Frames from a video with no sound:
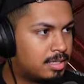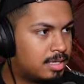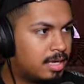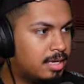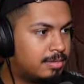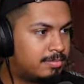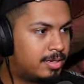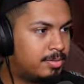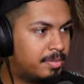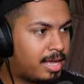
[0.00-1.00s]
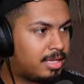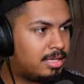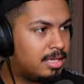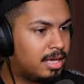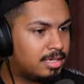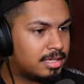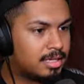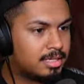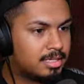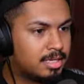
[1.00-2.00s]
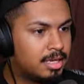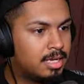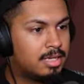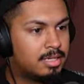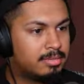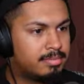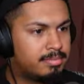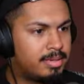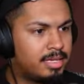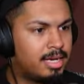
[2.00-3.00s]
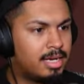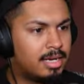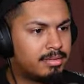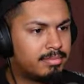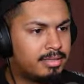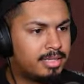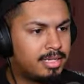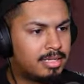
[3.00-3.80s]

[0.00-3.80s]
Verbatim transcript: Yep. Yep. Oh, my goodness. Big dog, sit